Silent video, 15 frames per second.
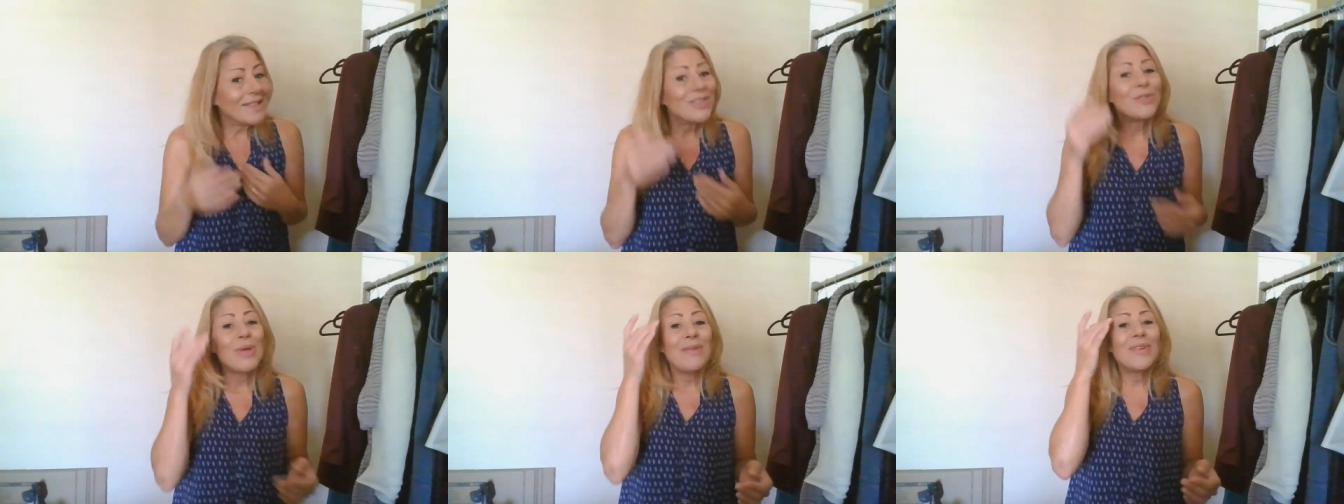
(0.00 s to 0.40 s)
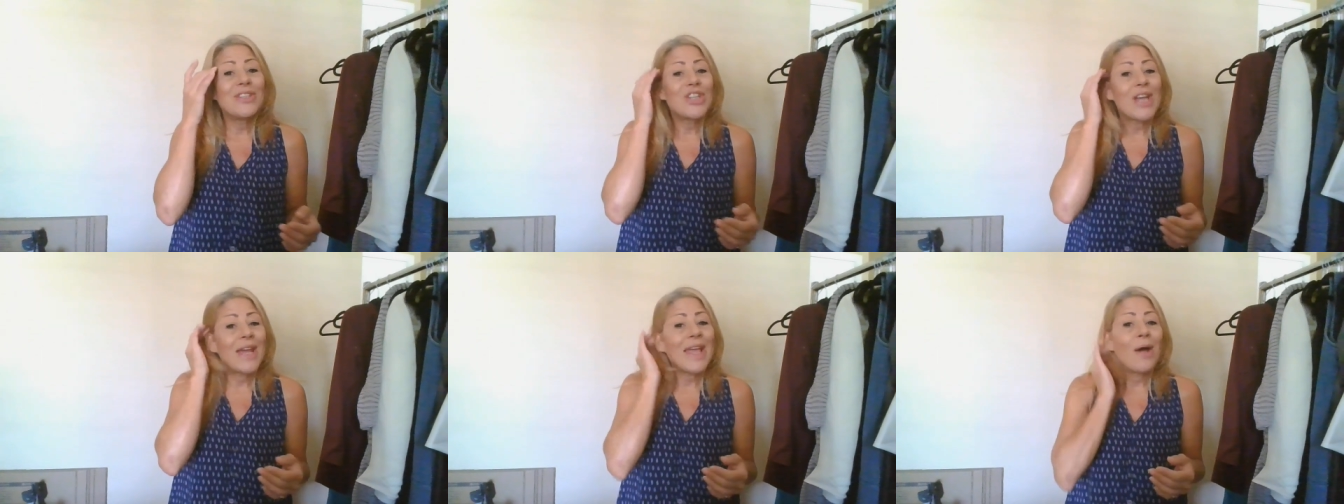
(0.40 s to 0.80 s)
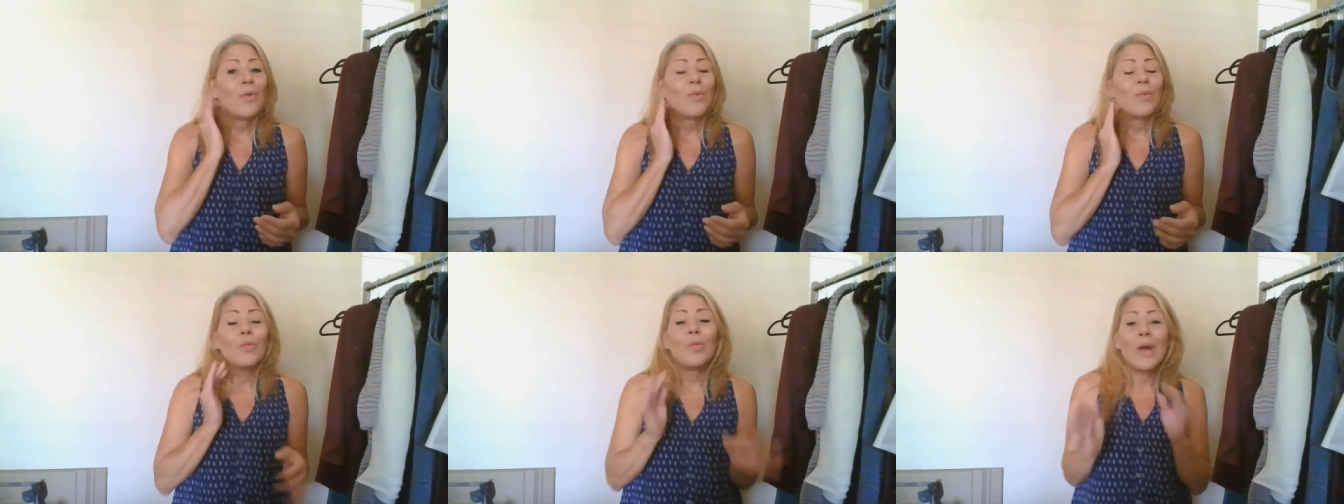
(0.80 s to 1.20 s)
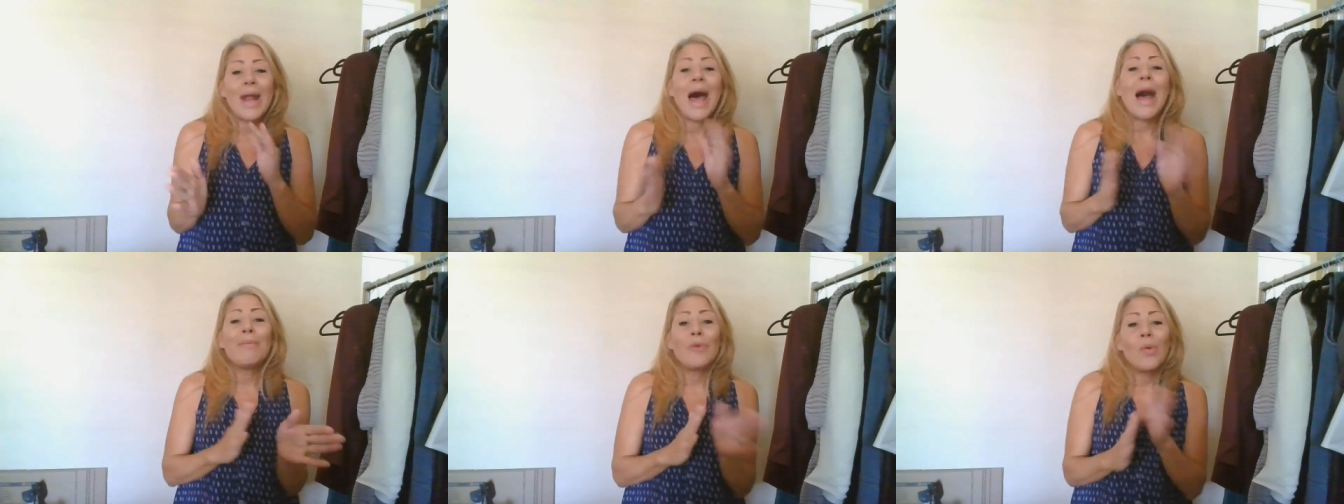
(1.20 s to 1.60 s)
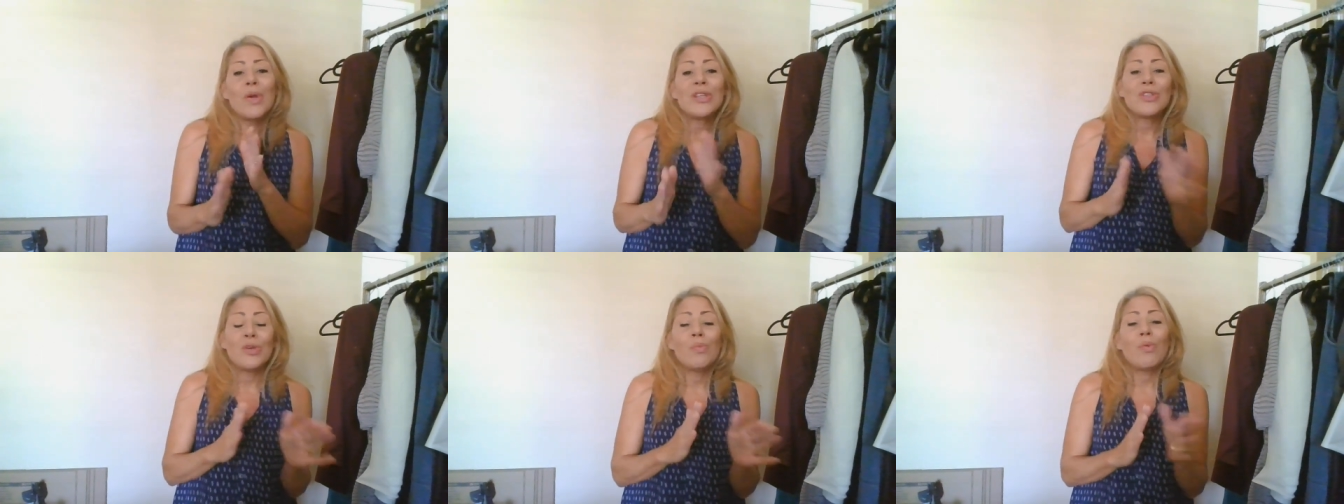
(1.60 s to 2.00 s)
to even check out what I'm
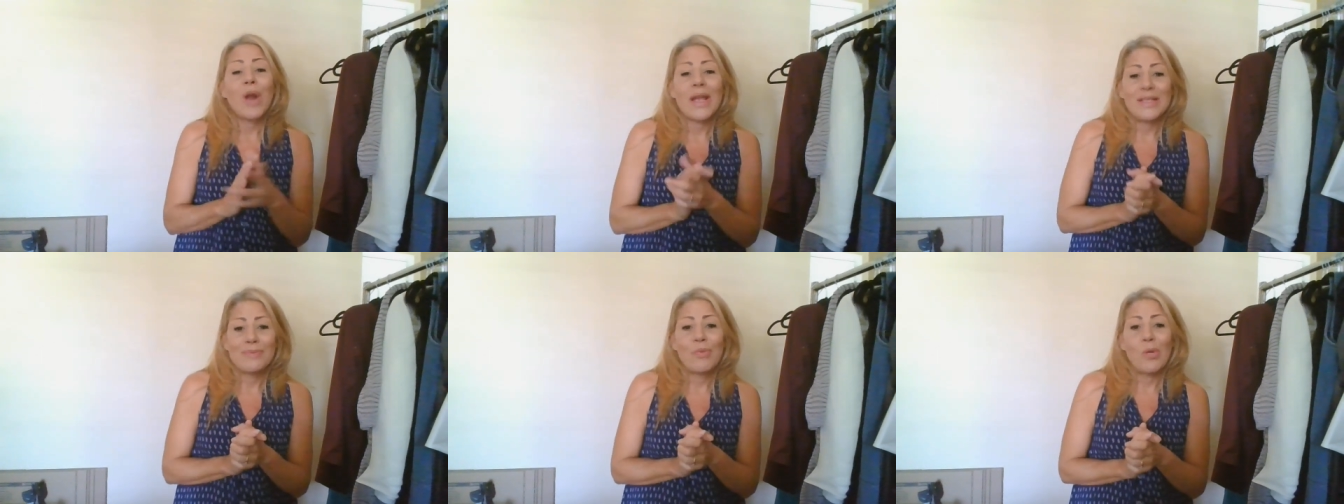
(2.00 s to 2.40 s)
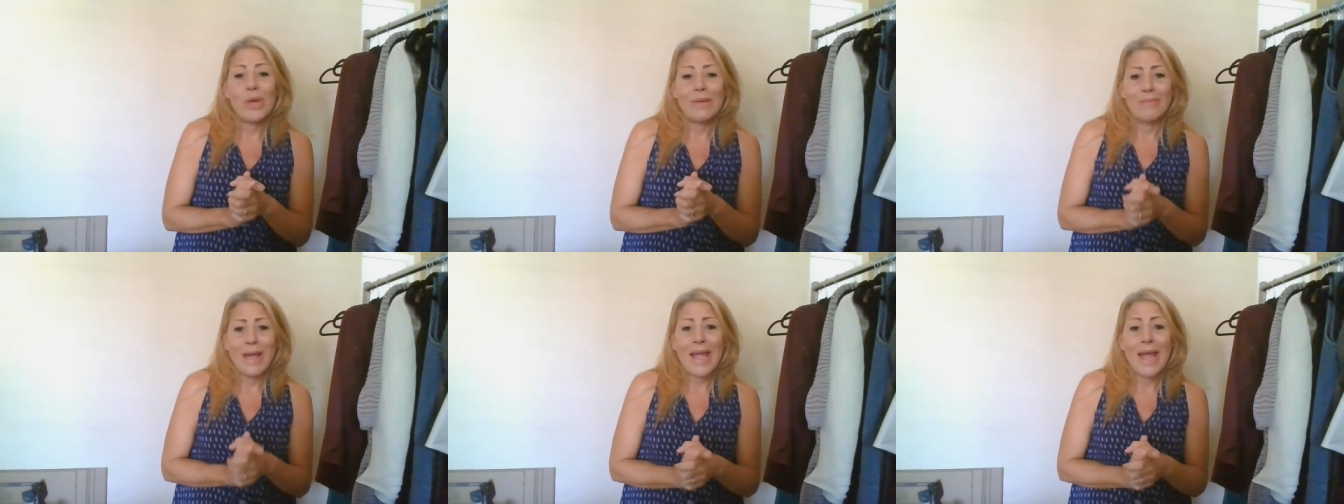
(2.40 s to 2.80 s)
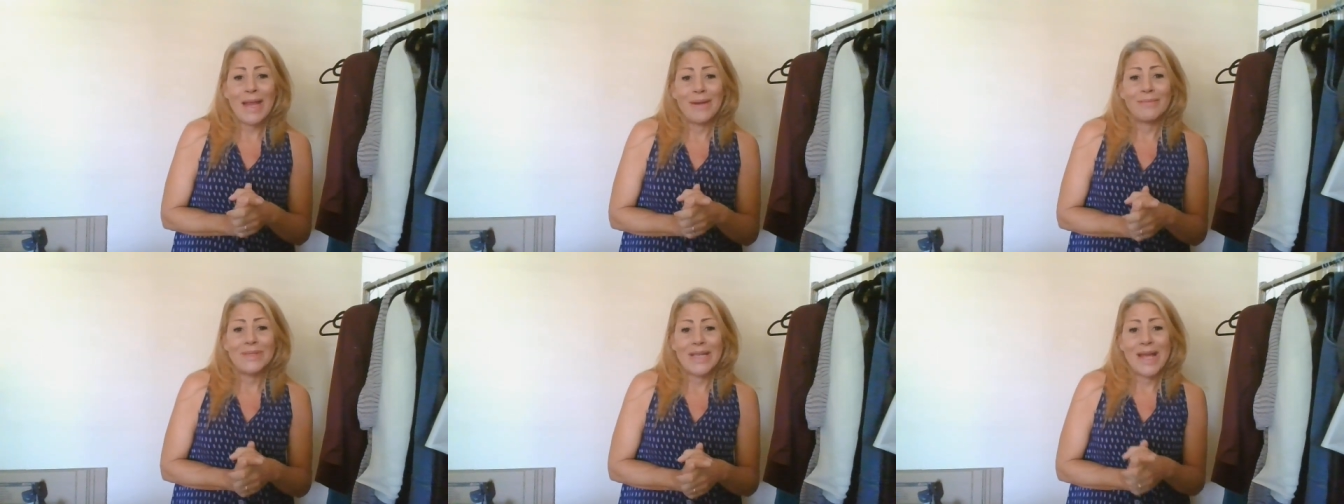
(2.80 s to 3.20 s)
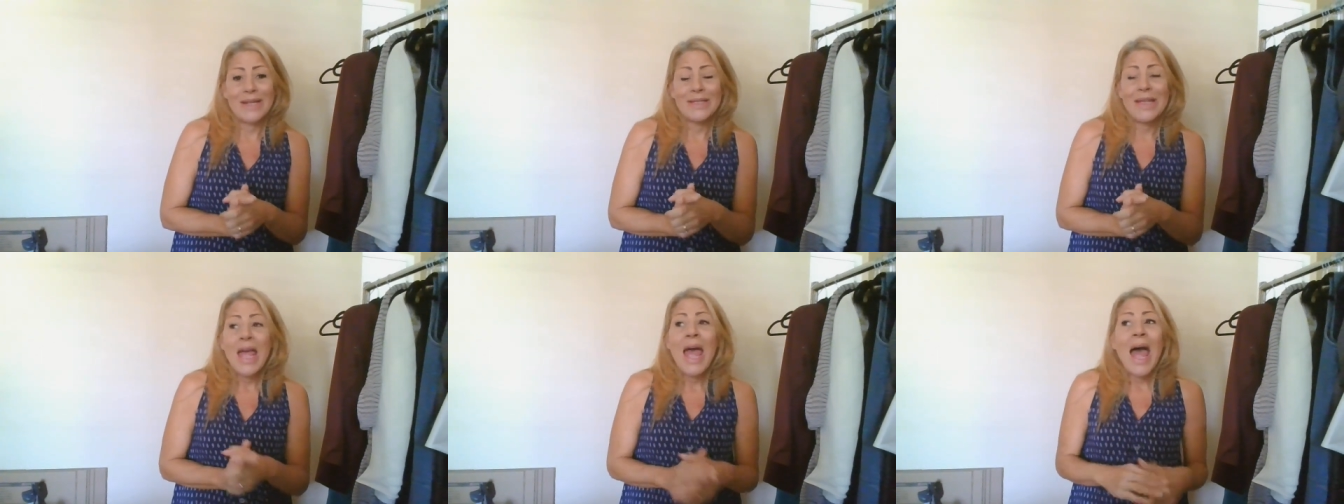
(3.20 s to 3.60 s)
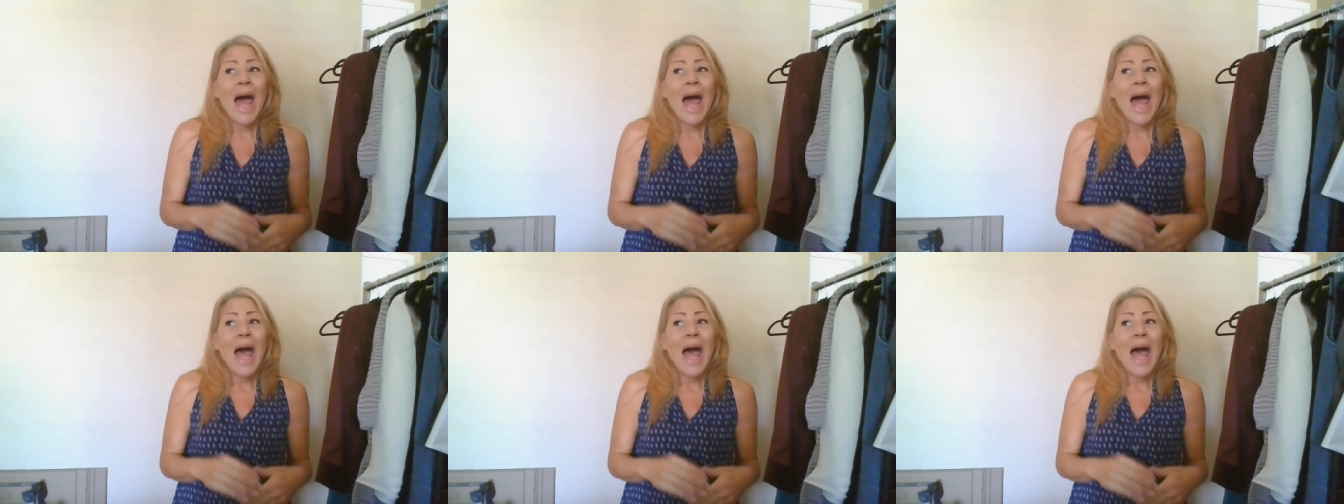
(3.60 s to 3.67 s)
going to price point my items at.